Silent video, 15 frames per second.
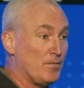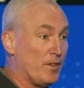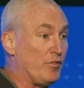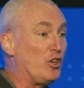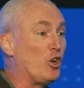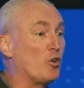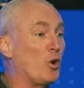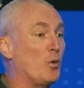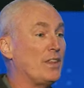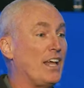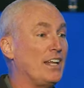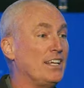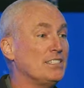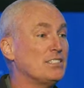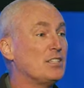If you don't know what
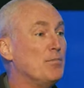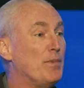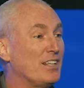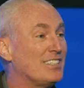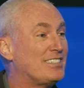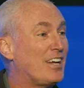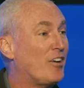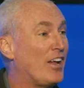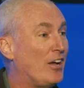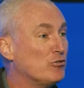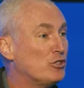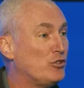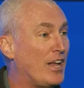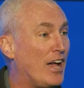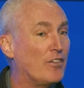that is, the military
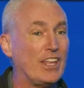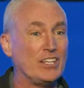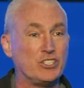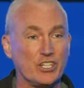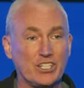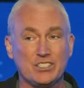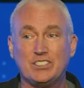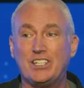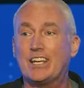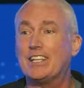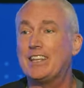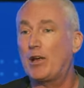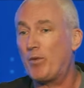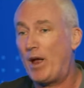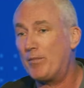held you down, they took a stick
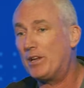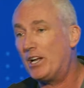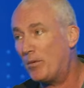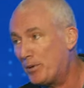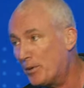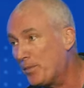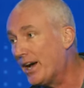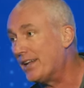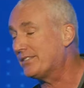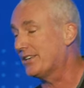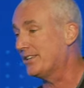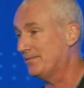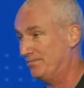and they rammed it up your butt.